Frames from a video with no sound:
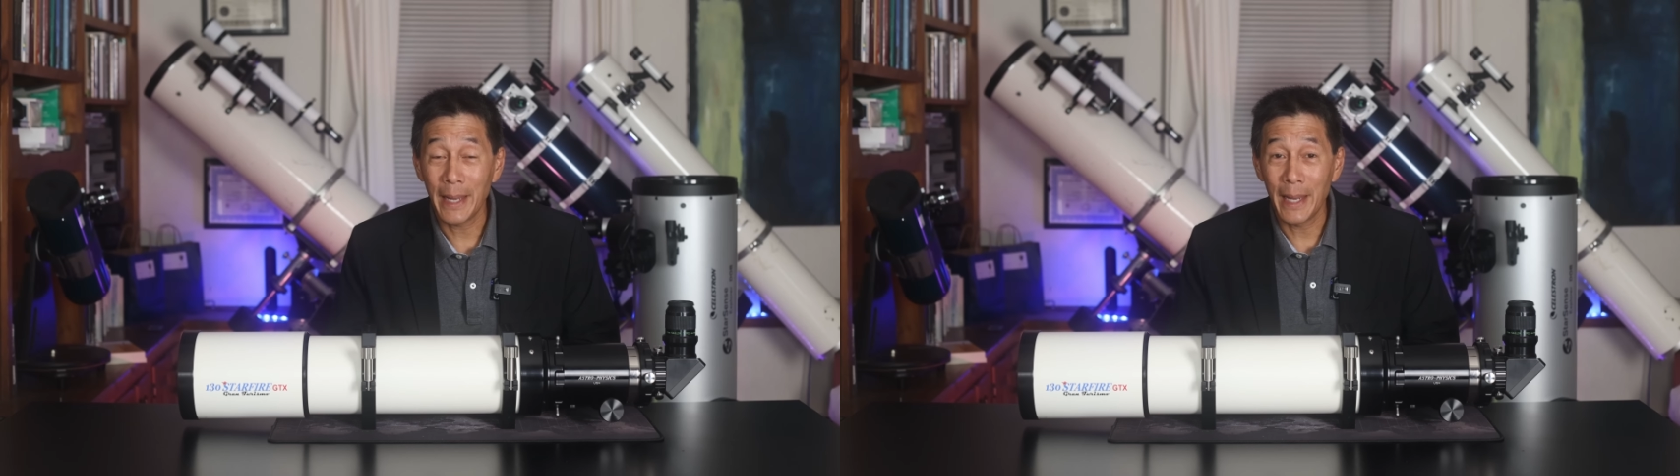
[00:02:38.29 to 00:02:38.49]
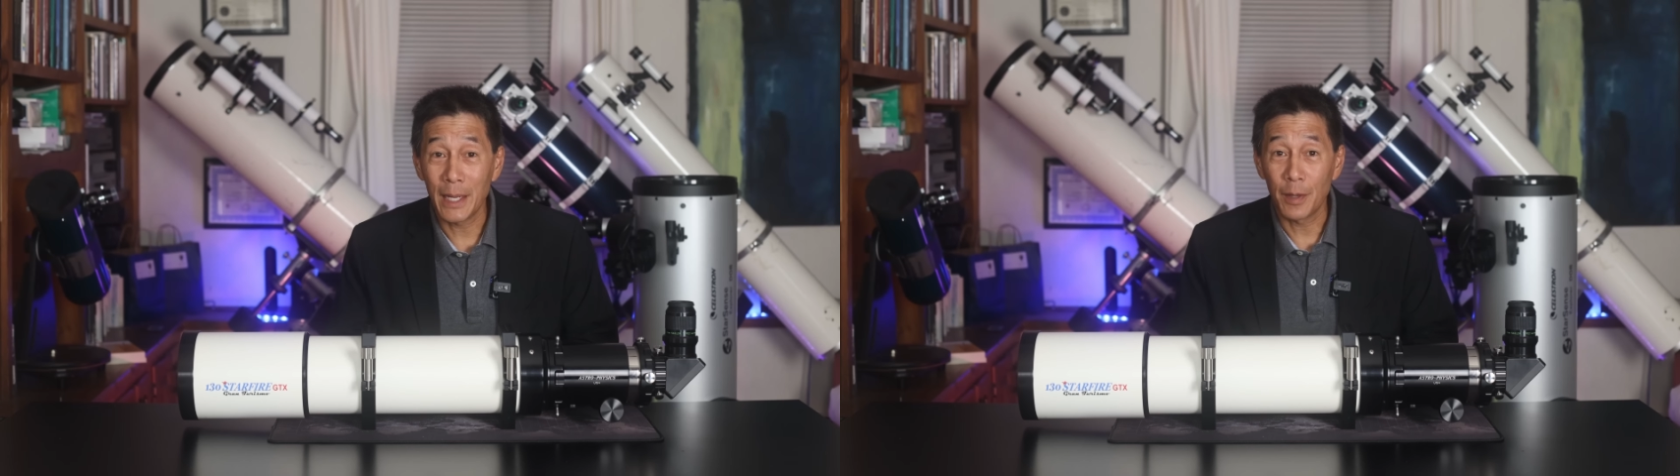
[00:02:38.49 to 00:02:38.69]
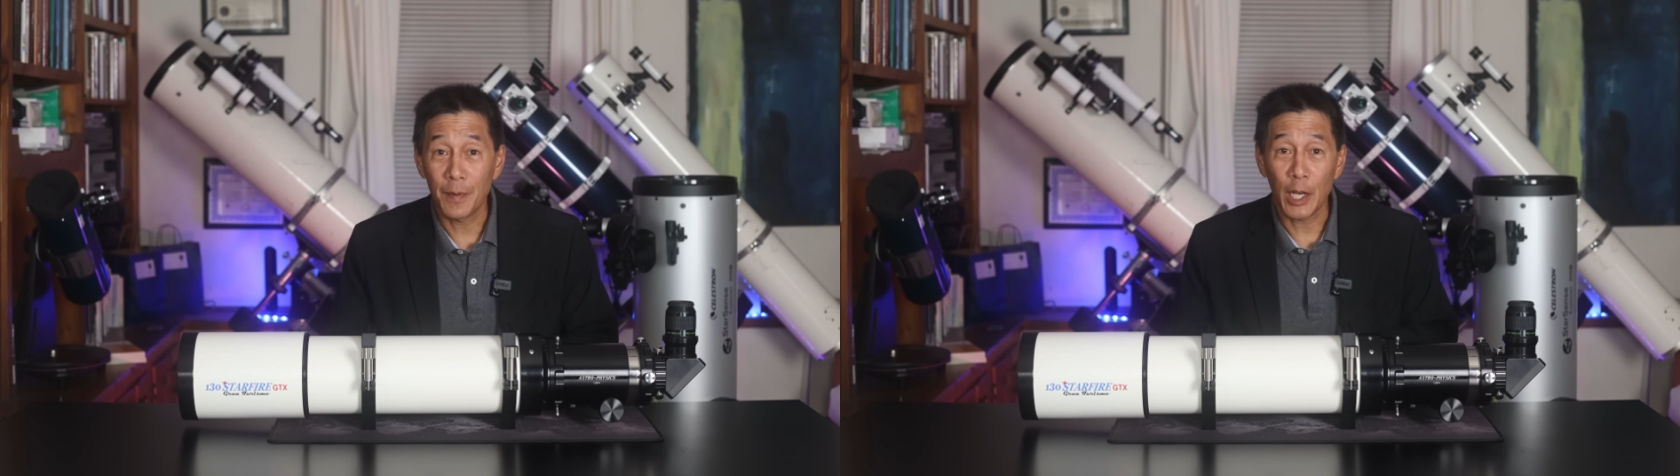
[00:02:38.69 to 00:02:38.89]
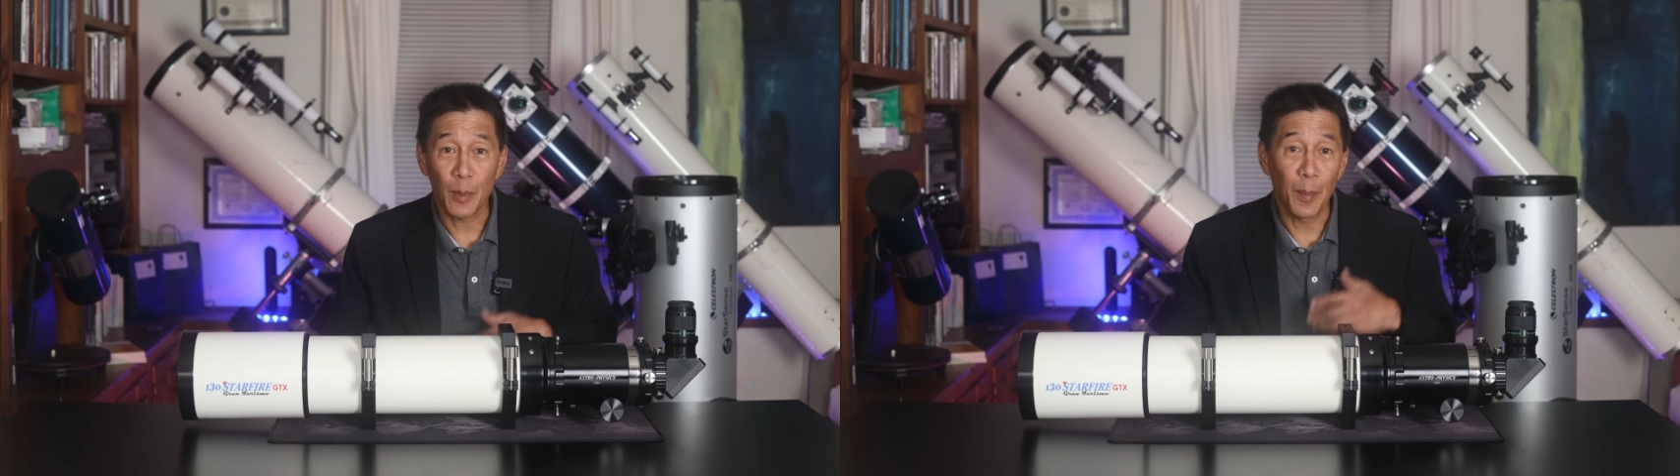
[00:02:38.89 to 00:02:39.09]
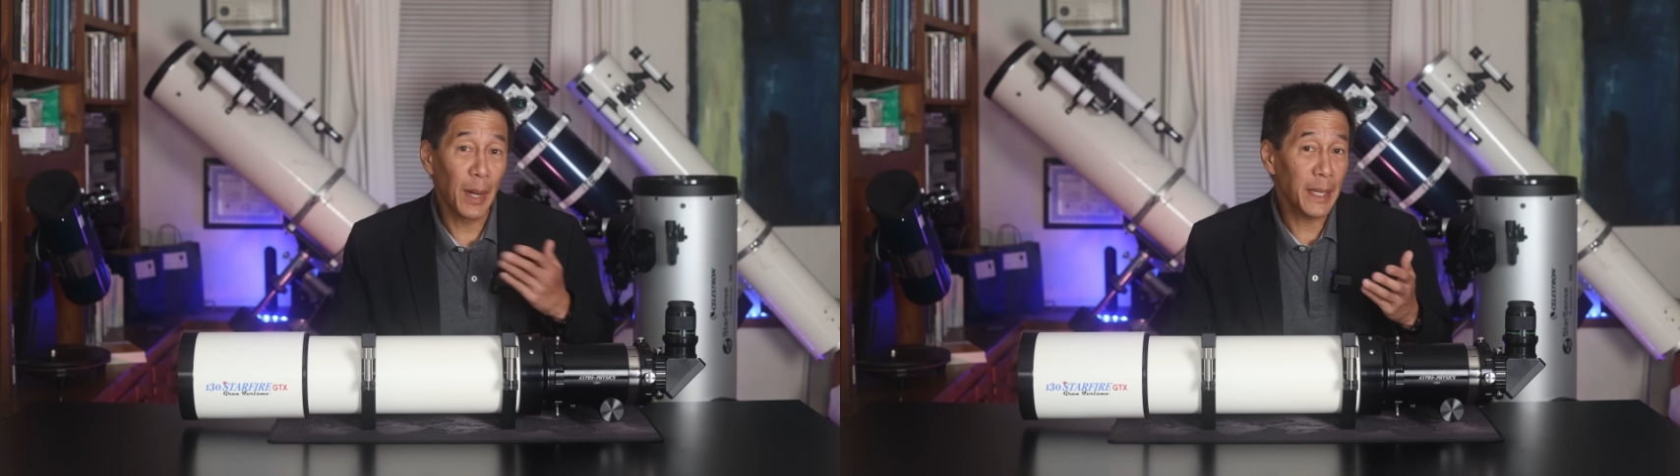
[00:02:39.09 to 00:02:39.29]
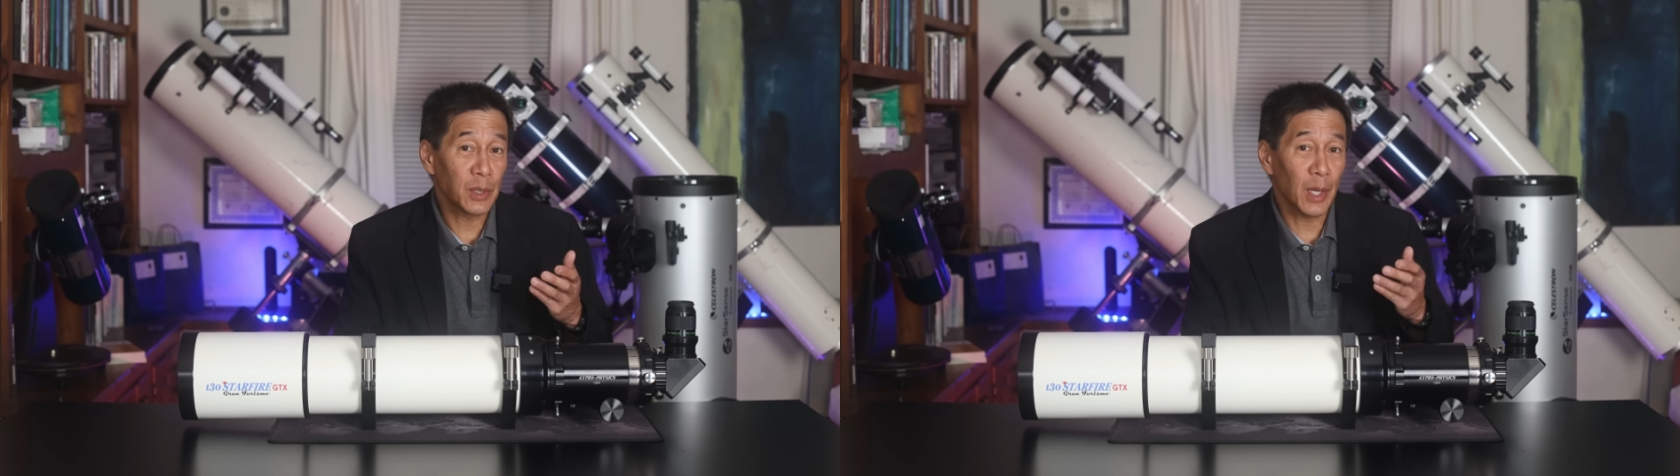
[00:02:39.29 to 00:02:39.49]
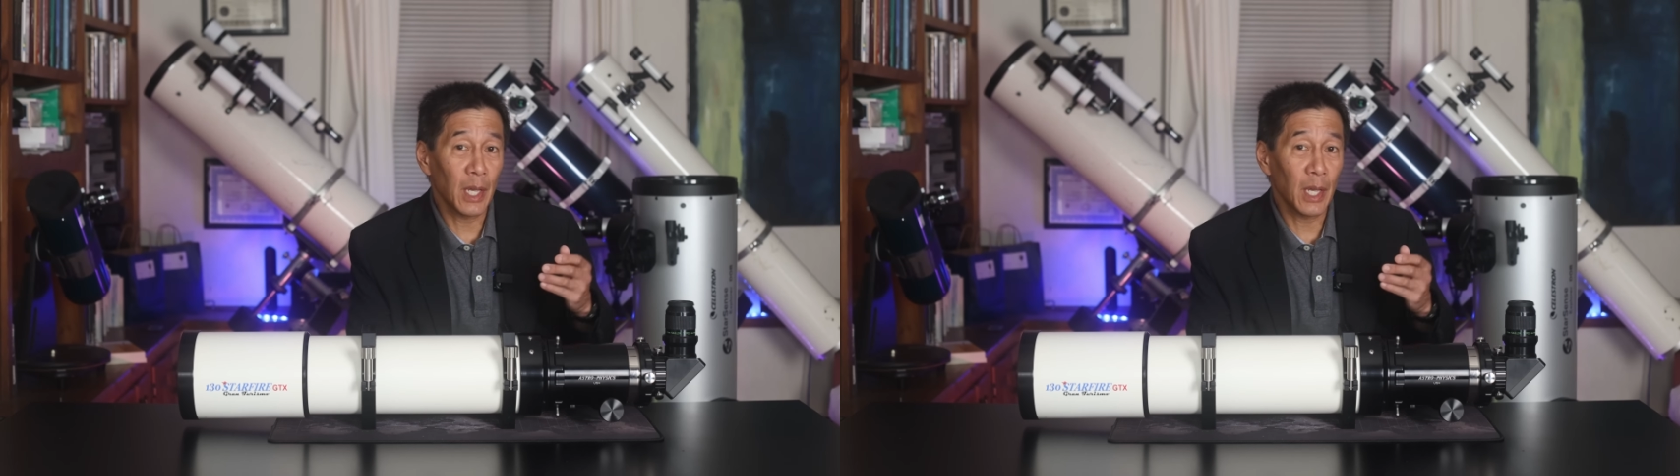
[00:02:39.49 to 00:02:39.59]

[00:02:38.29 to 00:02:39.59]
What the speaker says: and in fact, Mike's